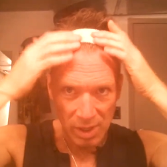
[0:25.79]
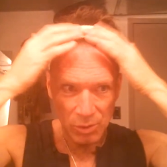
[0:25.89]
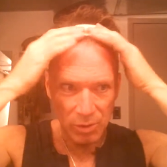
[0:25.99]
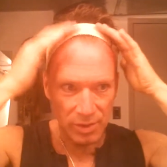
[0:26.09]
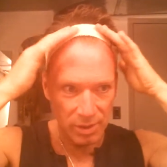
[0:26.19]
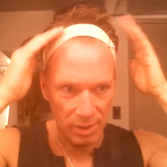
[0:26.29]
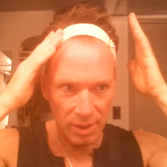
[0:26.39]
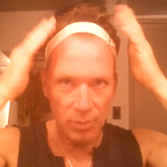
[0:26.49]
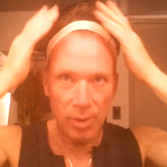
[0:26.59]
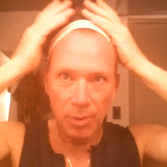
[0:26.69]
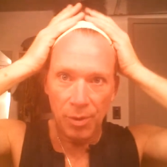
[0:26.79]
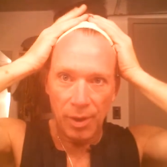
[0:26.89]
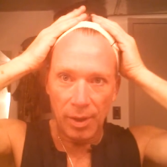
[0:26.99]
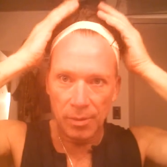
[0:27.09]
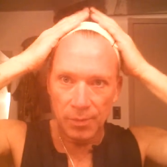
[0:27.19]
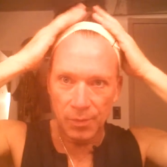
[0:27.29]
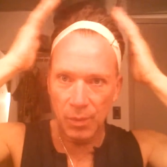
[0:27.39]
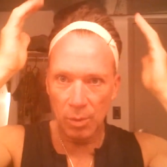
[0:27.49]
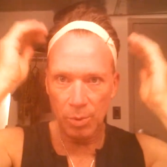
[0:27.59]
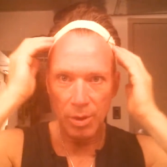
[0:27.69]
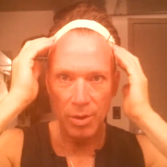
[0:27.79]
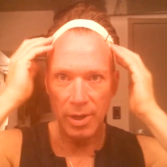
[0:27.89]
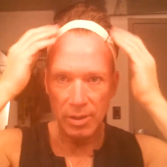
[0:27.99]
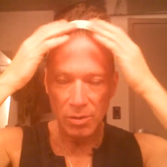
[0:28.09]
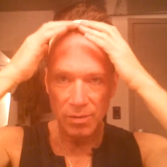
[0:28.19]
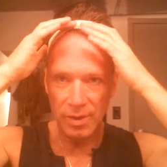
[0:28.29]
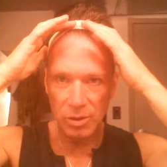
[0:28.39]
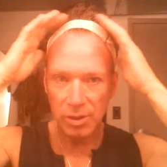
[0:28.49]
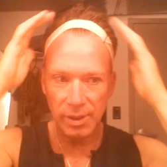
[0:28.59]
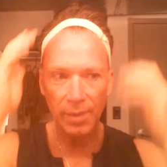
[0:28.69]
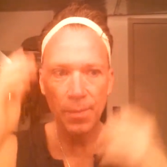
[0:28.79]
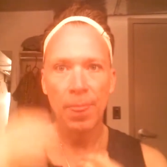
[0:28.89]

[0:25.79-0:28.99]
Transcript: Sort of a sticky rubber thing you put on your head, so eventually